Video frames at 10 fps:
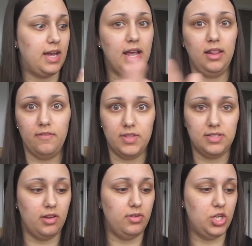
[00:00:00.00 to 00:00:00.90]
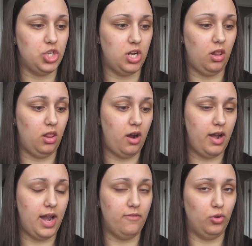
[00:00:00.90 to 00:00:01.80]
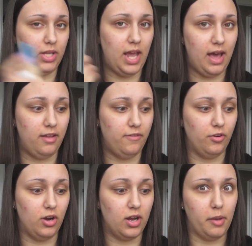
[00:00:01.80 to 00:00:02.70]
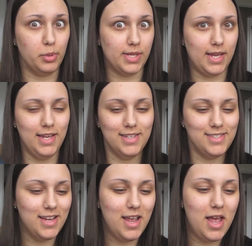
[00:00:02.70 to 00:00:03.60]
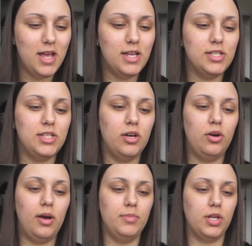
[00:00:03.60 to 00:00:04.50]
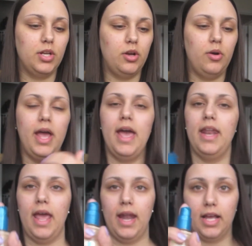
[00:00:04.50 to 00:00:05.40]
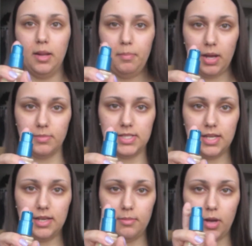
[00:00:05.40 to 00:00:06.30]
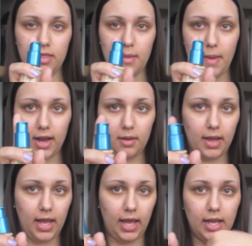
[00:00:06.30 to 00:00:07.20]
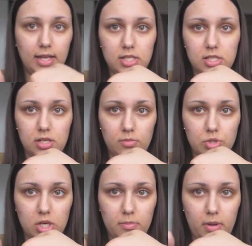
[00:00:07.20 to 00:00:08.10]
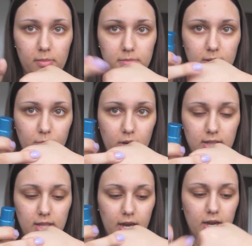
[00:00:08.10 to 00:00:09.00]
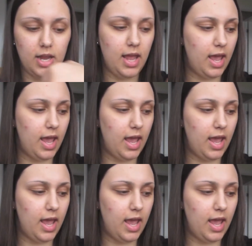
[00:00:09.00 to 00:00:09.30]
I love this foundation a lot and I've only had it for a couple days. So I'm going to go ahead and I'm going to pump some on the back of my hand. So I'm just going to pump some right there.